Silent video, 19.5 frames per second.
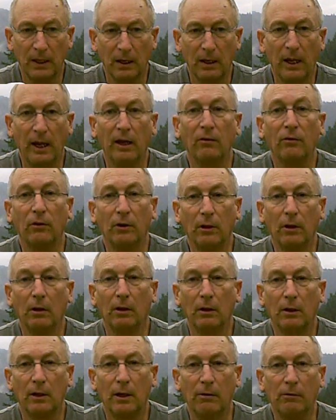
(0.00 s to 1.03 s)
nasty,
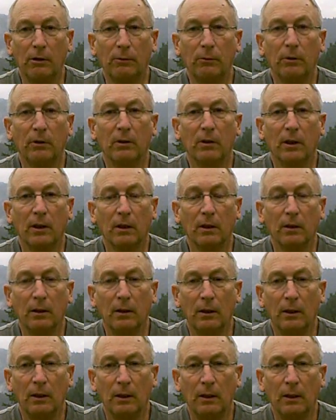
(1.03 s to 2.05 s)
covered with
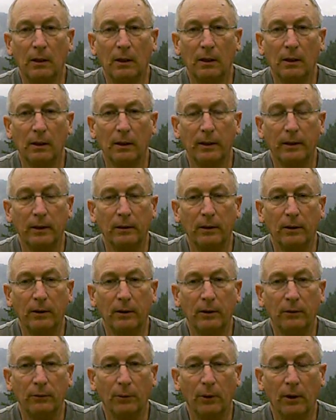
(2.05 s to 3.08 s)
like dirt
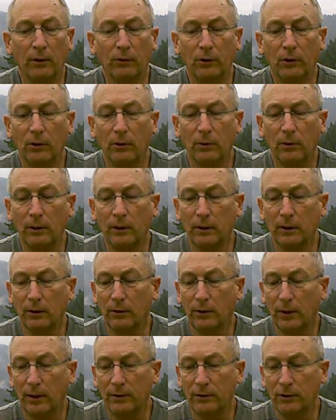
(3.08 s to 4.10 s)
and rust and oil and
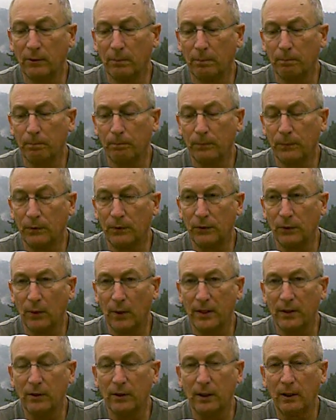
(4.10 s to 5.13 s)
such. So
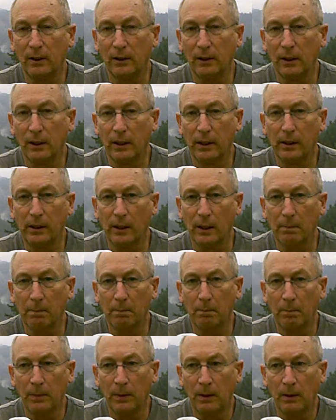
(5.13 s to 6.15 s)
I took it and I
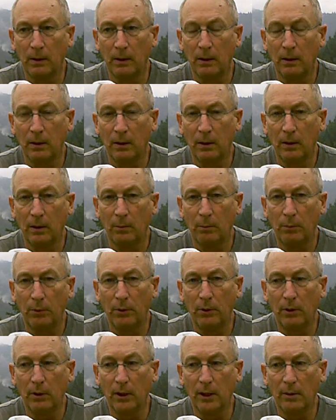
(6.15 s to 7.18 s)

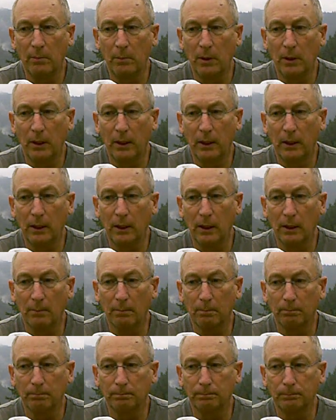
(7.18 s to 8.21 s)
put it on my
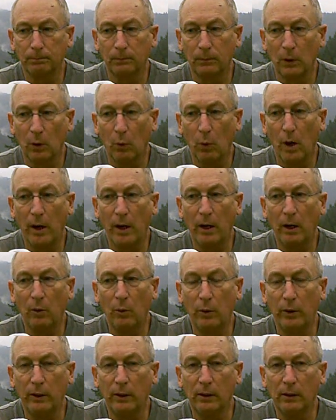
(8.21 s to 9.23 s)
wire
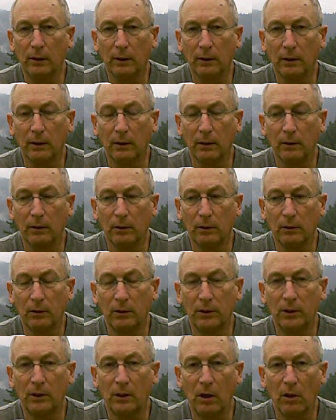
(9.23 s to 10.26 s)
wheel and
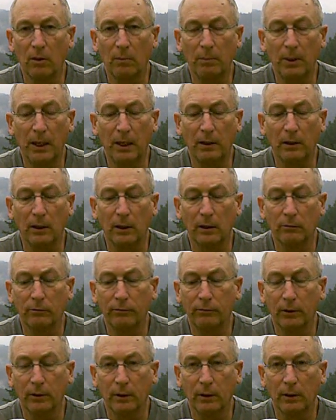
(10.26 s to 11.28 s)
took all the paint
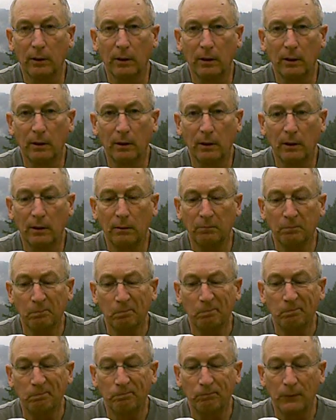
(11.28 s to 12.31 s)
off and
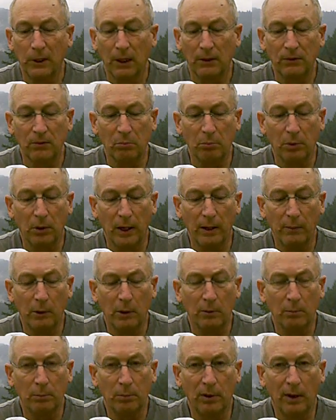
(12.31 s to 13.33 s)
got some primer
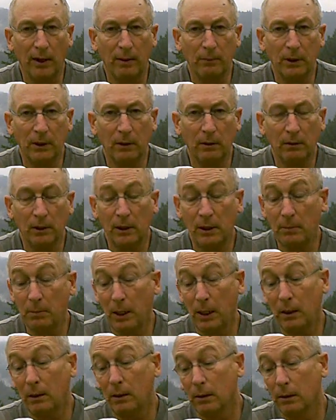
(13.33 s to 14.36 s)
and primed it, and then I
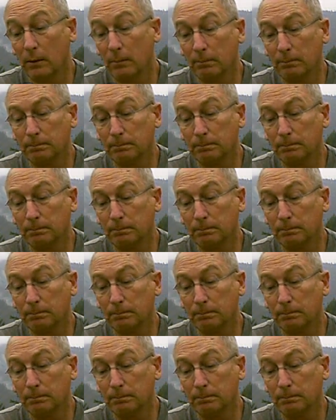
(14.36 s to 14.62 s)
painted it.